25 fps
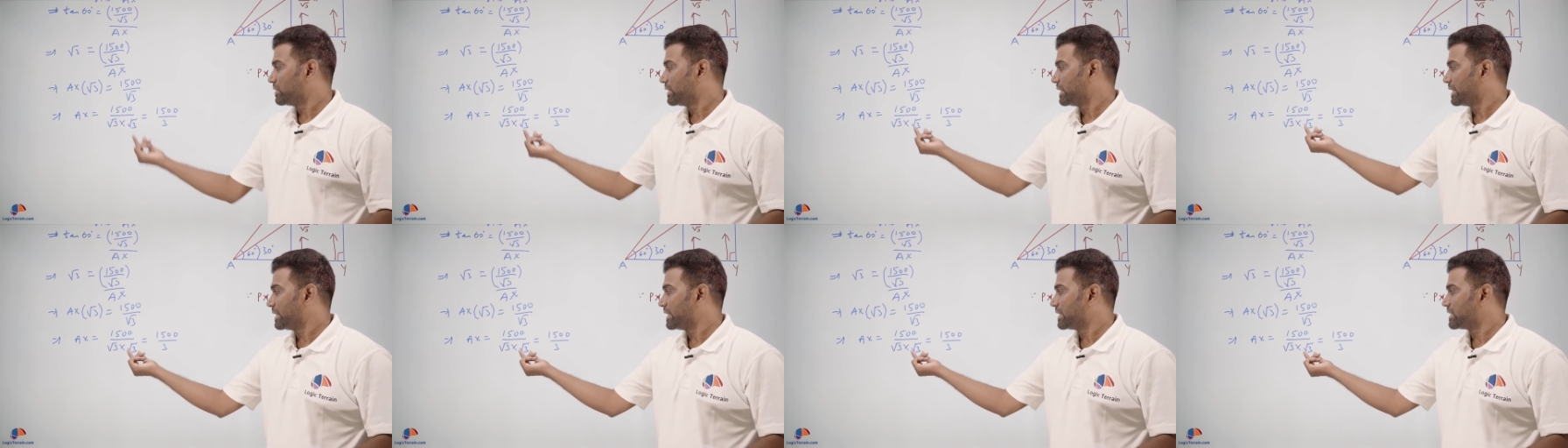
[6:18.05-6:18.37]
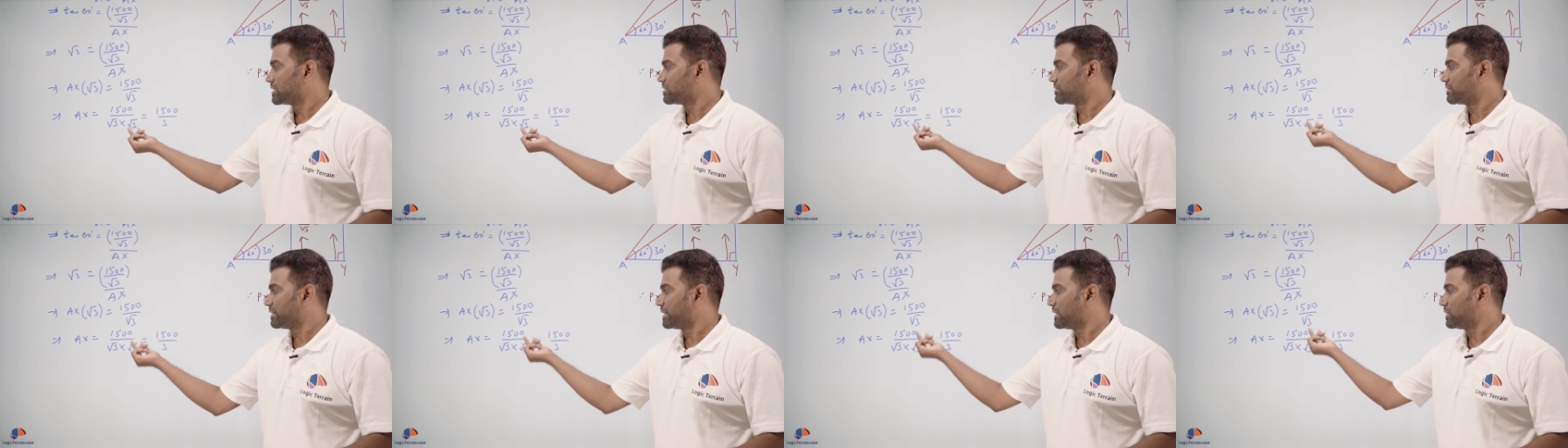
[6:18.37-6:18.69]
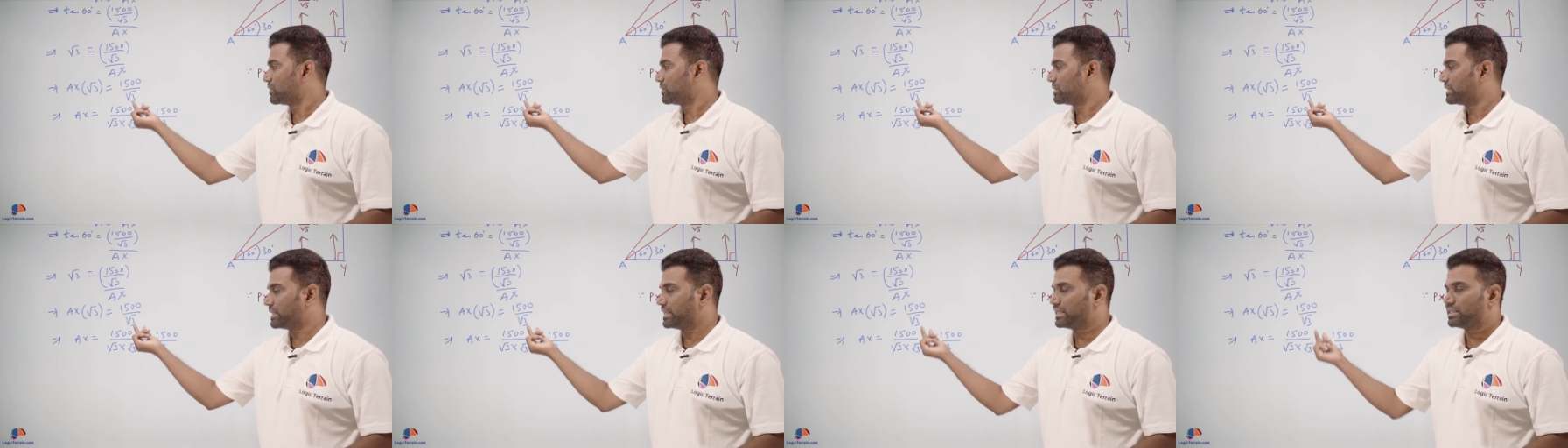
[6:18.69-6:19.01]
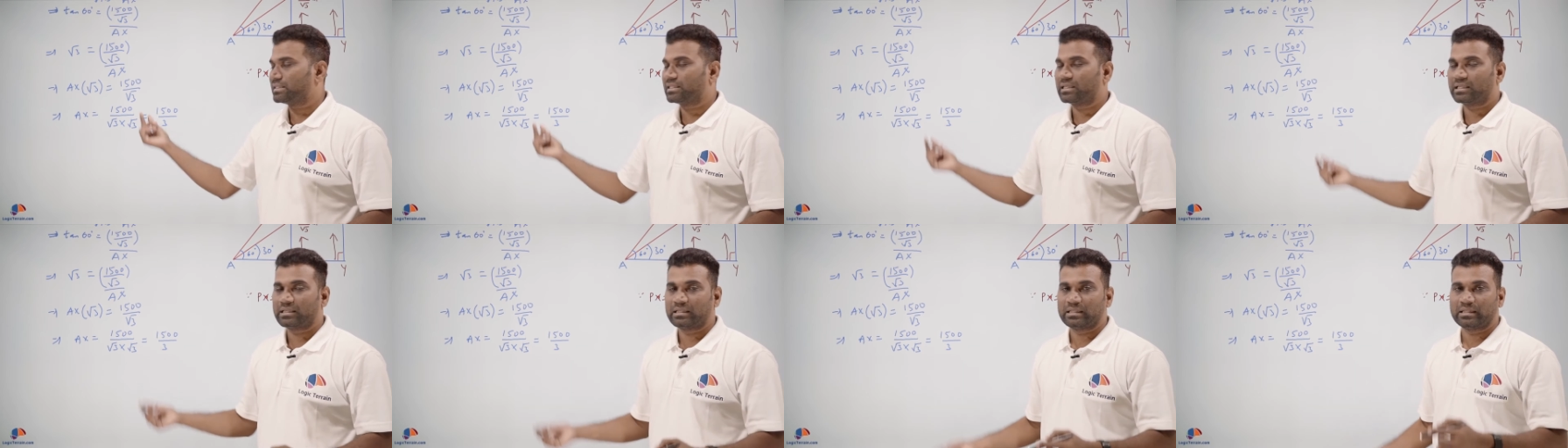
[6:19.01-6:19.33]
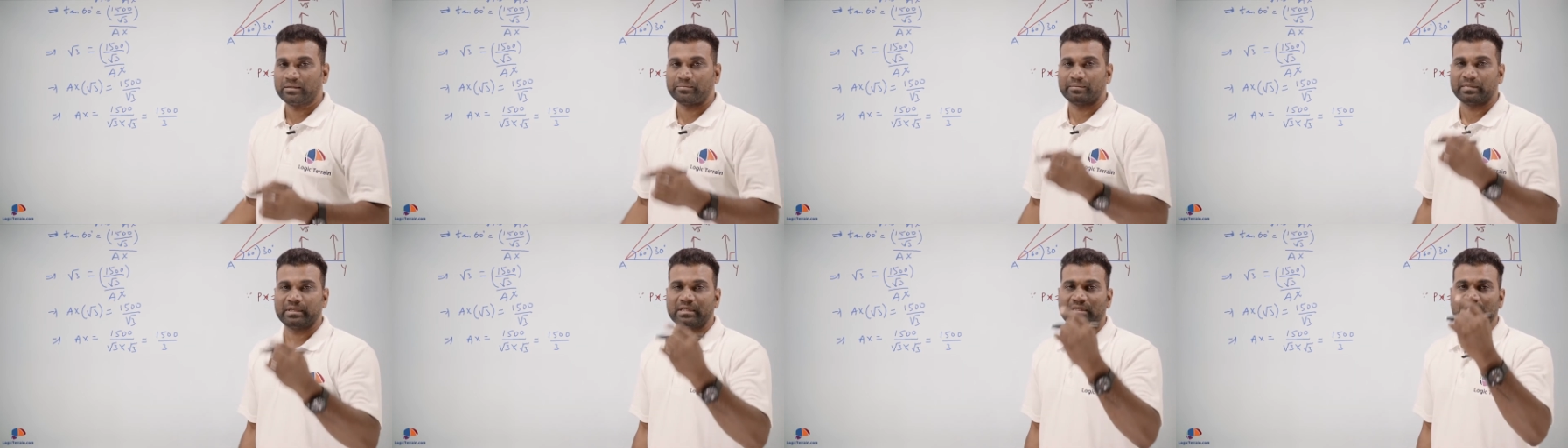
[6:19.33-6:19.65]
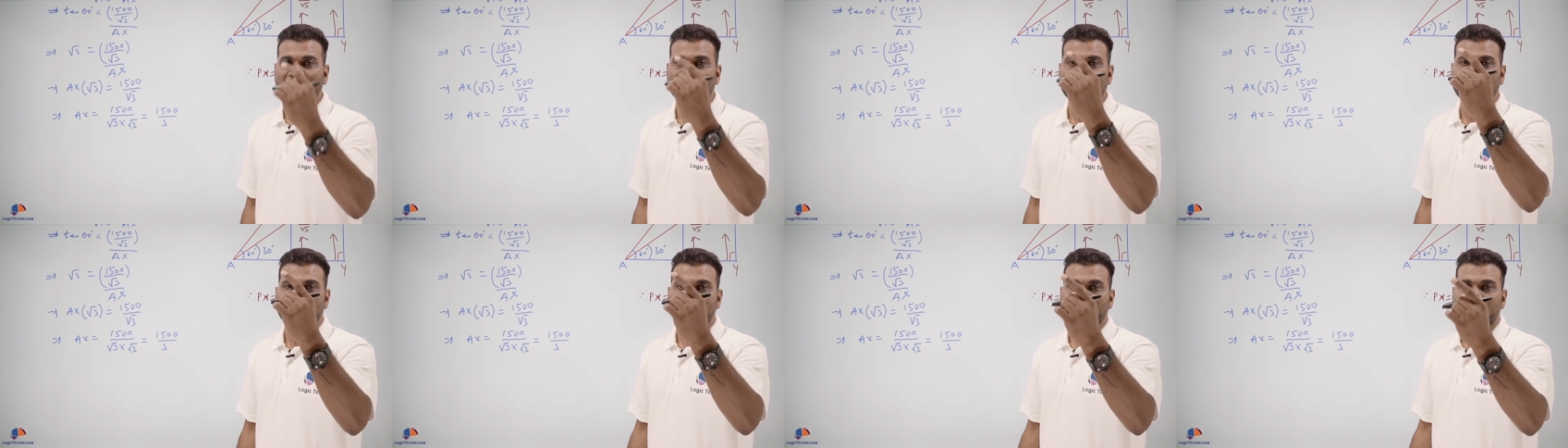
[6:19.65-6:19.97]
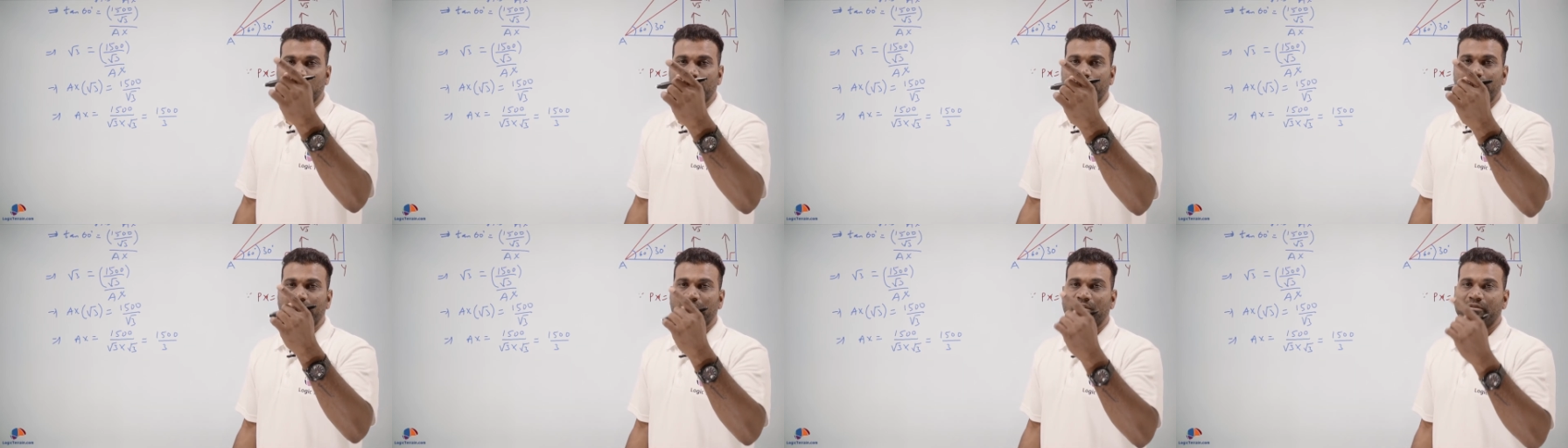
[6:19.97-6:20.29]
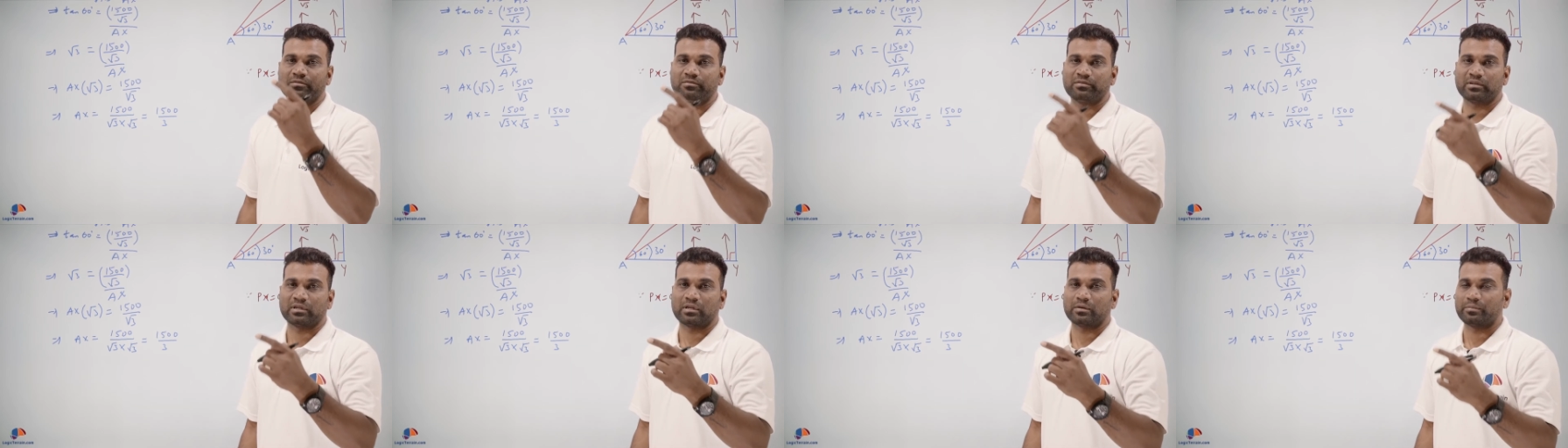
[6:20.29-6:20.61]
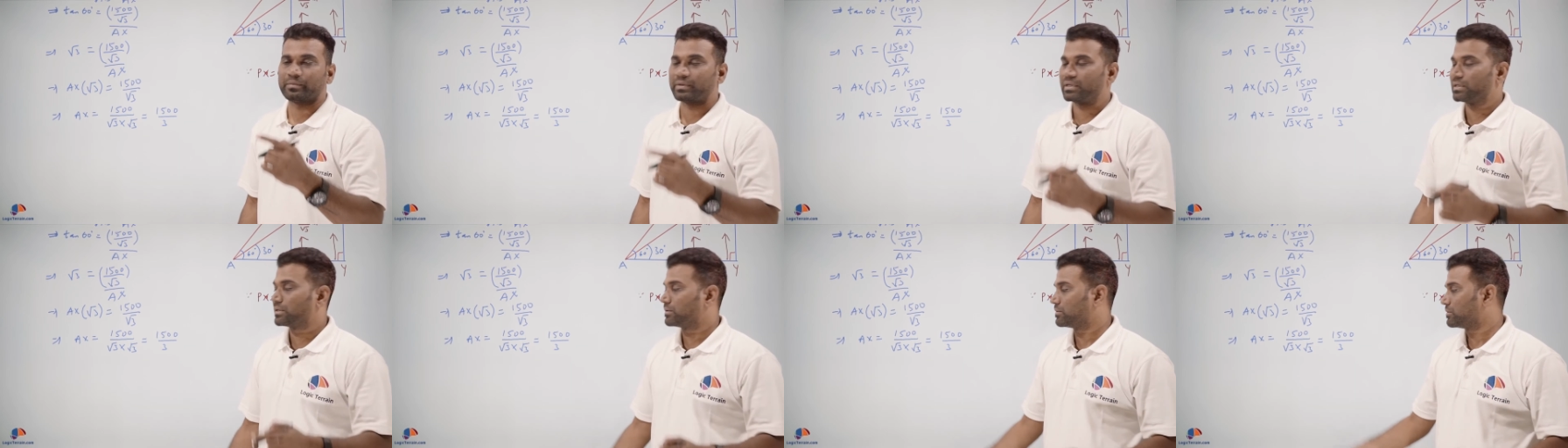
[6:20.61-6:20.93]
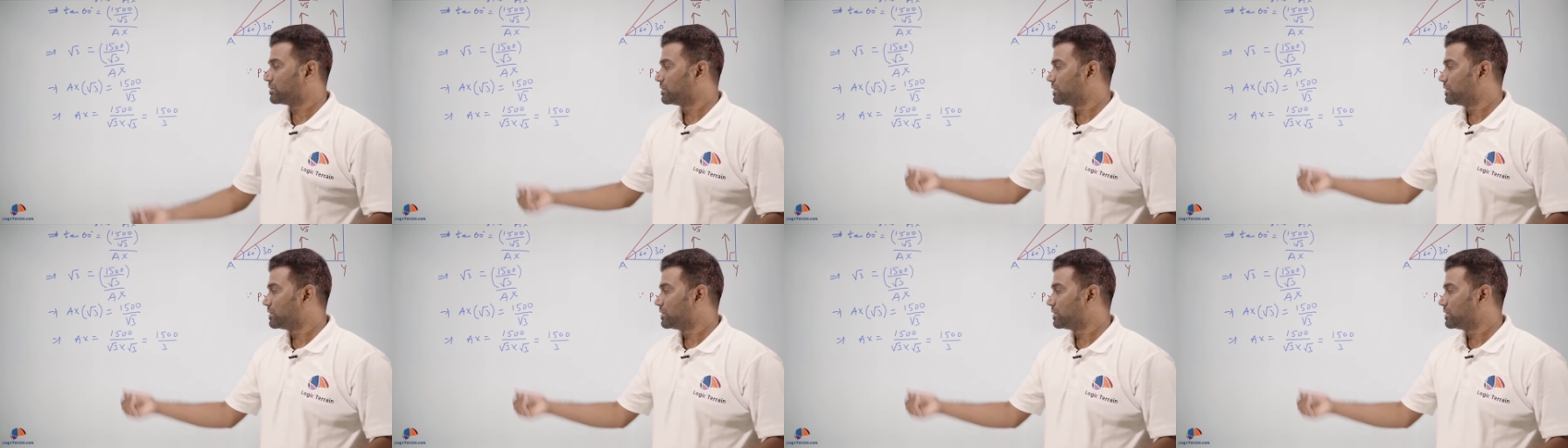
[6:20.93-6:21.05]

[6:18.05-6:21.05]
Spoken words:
Again square root 3 is nothing but 3 to the power of 1 upon 2.